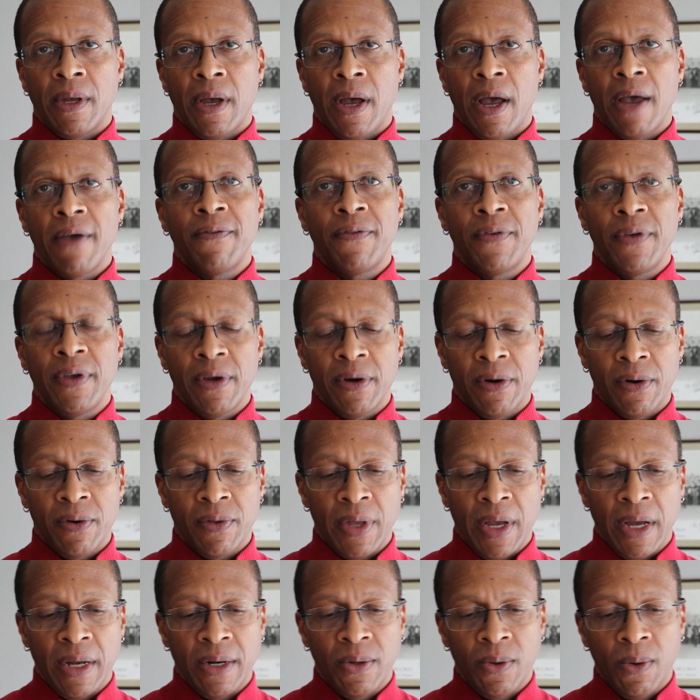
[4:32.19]
I fear
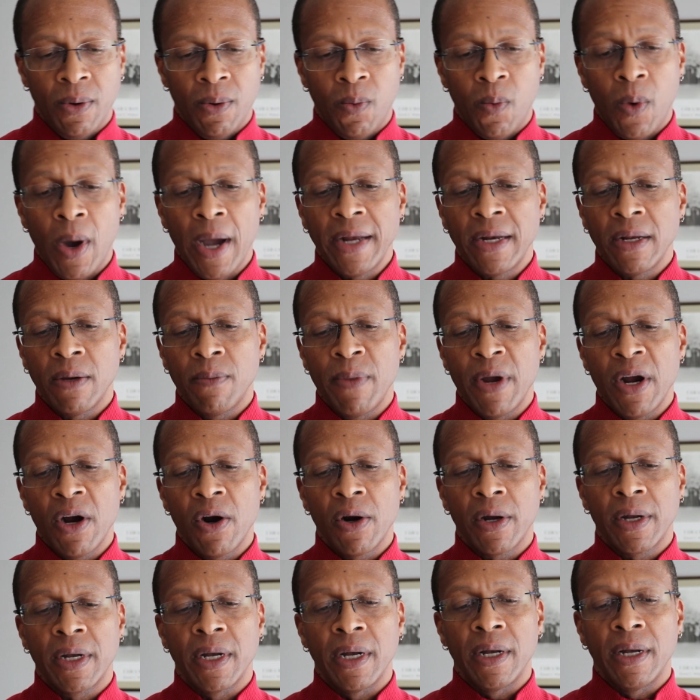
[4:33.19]
that white
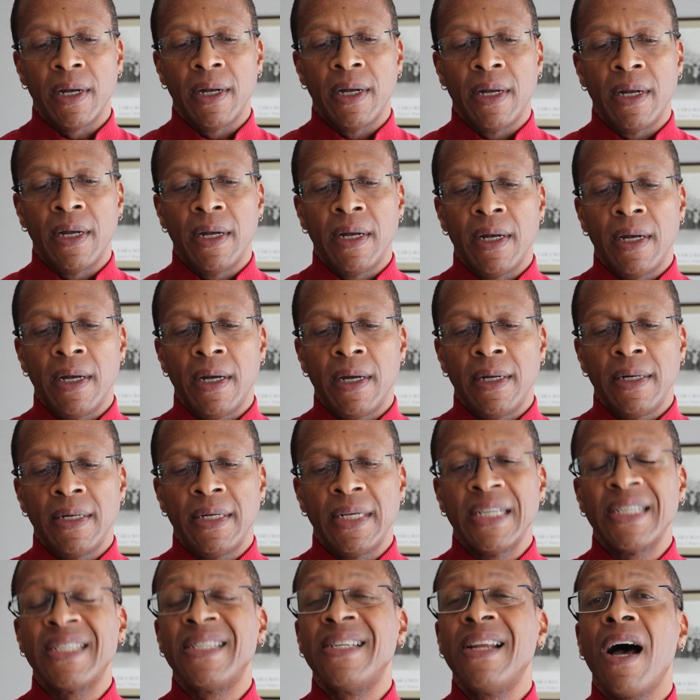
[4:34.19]
America
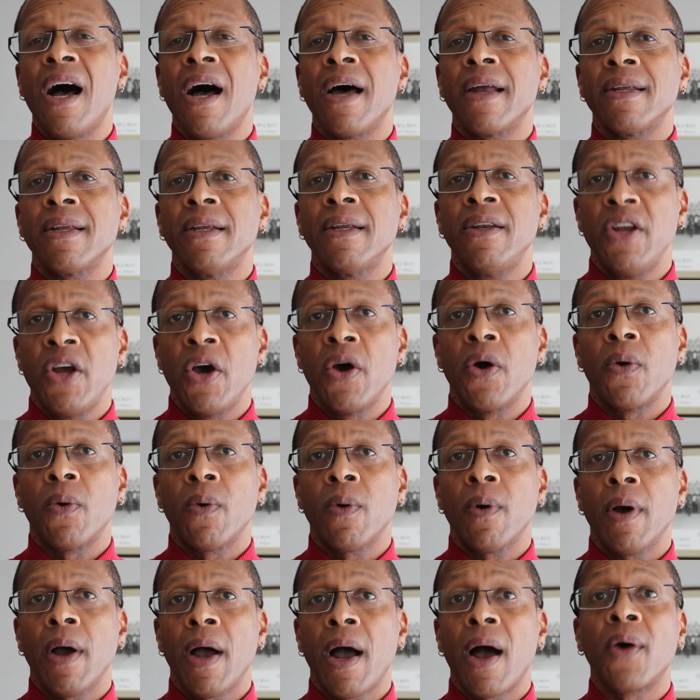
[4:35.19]
does not
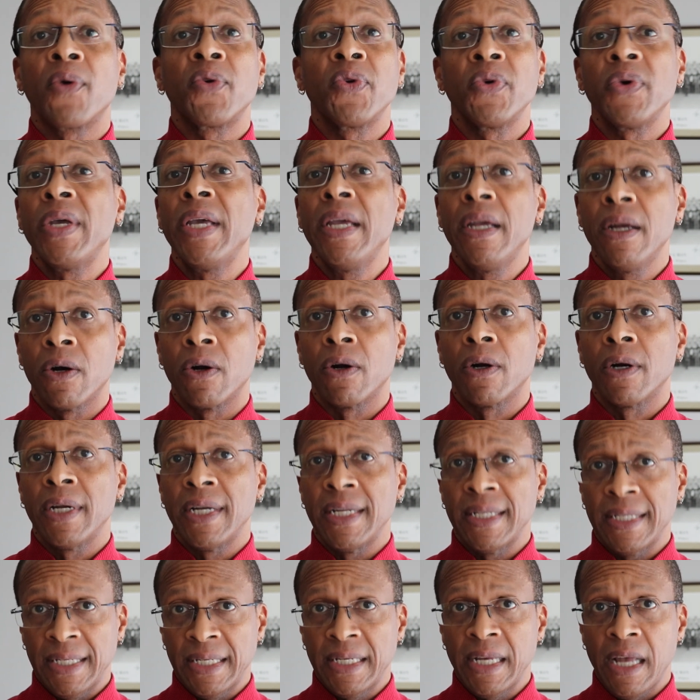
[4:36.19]
know how to hear
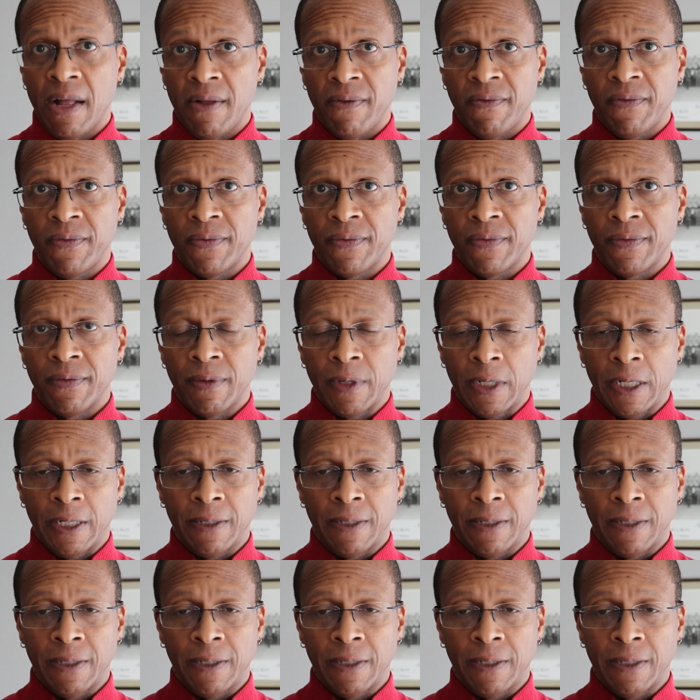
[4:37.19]
itself.